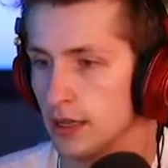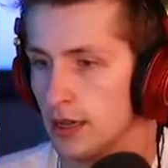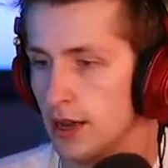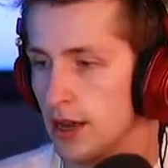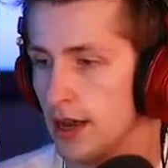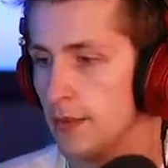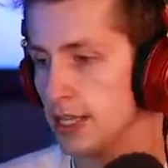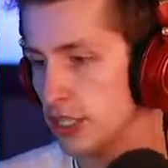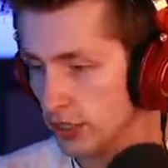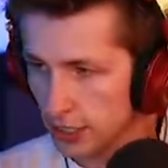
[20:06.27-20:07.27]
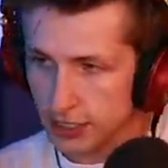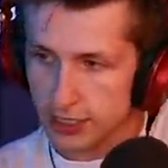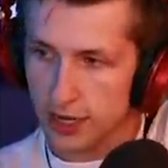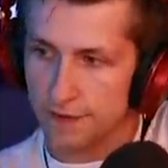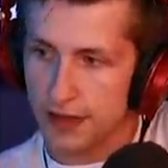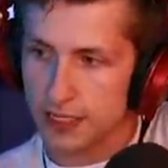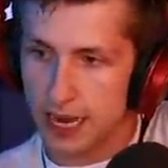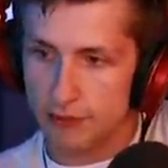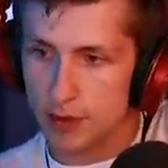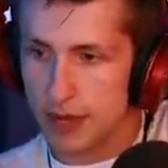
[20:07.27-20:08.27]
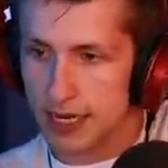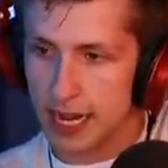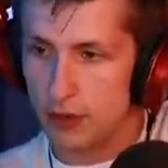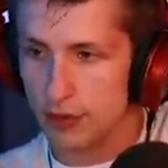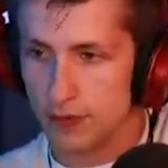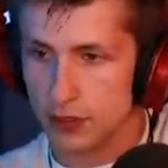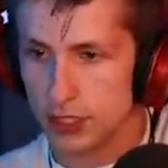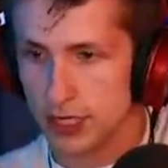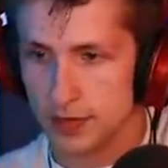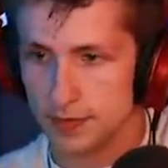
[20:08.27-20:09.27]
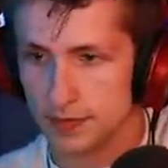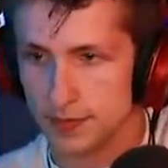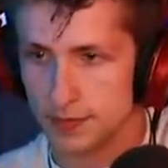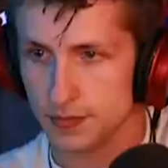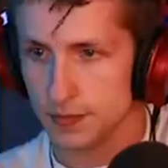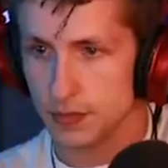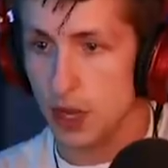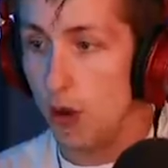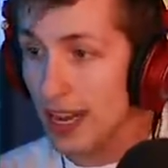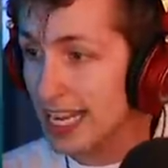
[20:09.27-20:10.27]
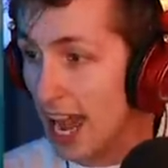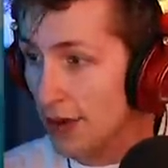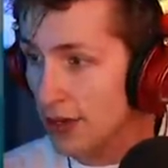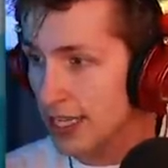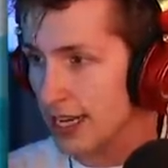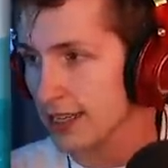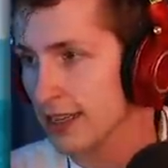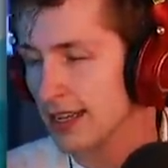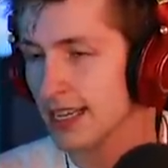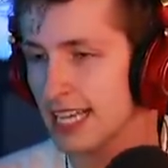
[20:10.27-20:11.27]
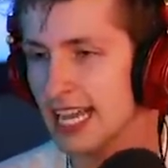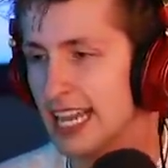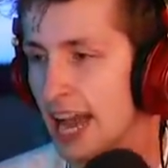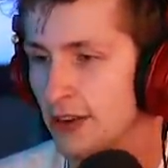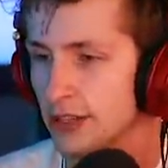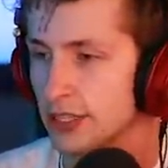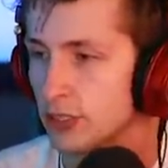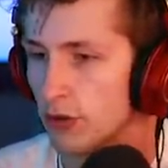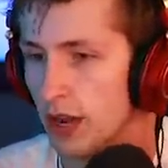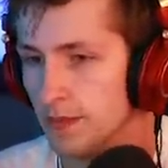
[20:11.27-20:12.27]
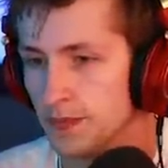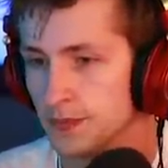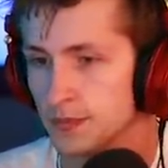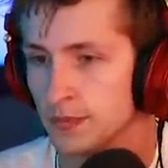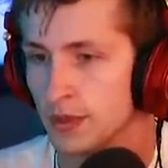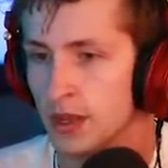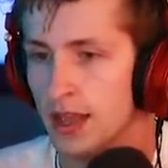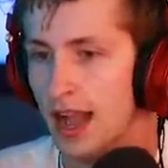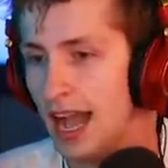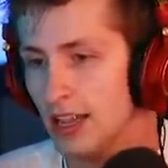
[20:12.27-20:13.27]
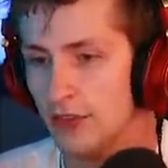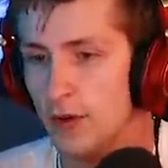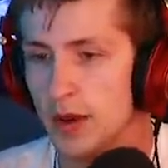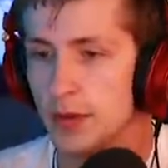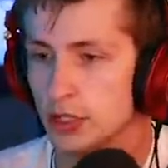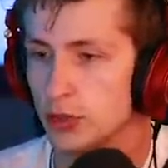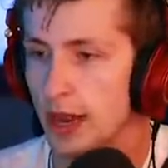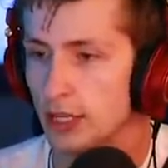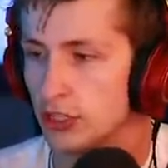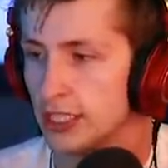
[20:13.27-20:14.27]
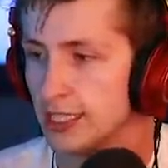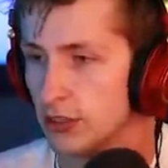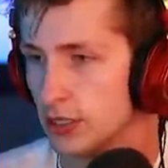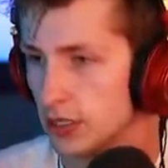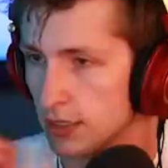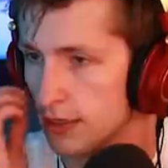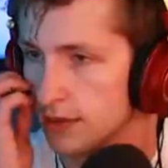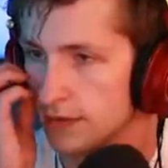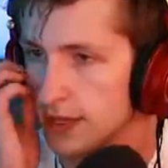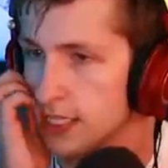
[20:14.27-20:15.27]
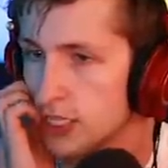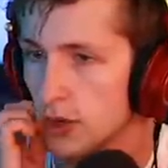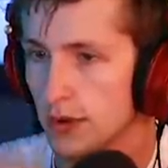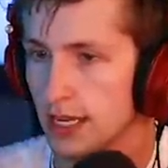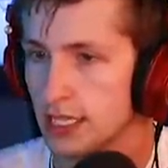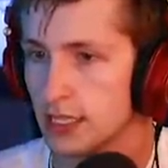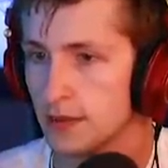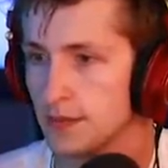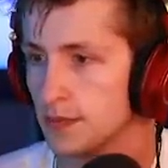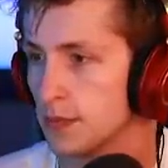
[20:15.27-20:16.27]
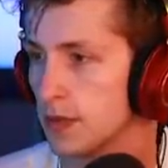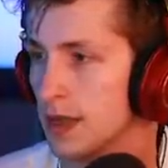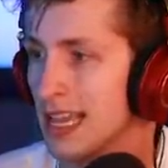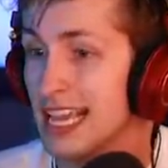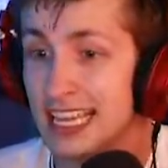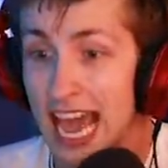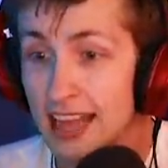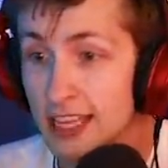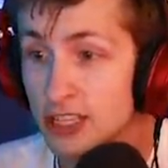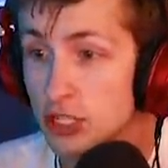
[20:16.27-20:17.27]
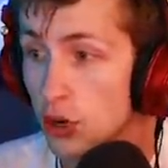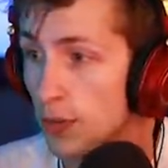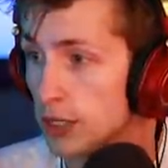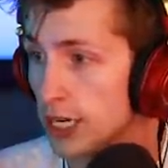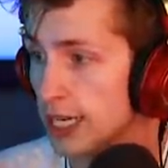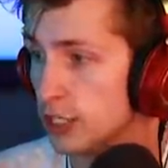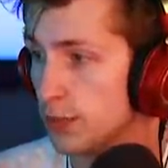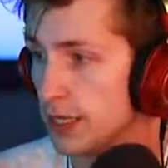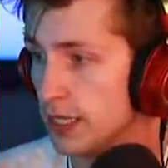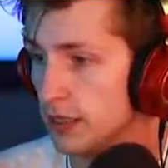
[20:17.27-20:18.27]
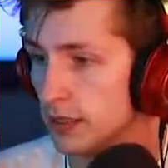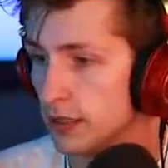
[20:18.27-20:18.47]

Uh, my shield doesn't affect everybody. How unfortunate. Oh, I countered it! Get countered, scrub! I love how my mushroom actually heals. That's so nice. Kath has so much HP.